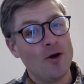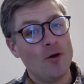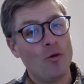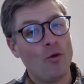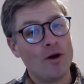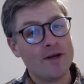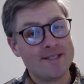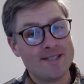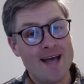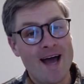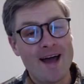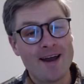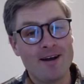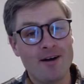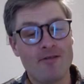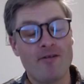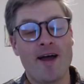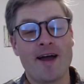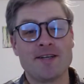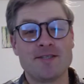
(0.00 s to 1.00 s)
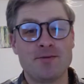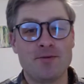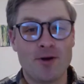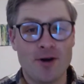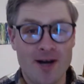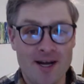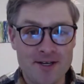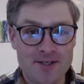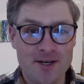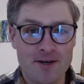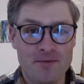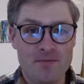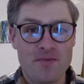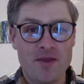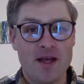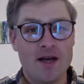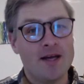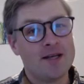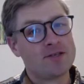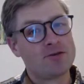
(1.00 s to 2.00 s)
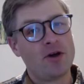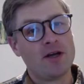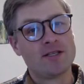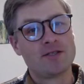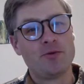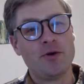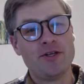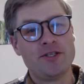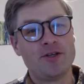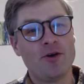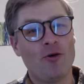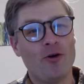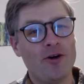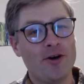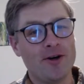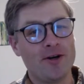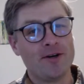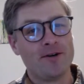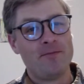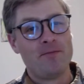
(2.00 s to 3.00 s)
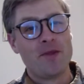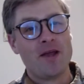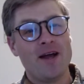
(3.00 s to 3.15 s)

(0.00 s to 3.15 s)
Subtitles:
was that of exploration. So I switched order.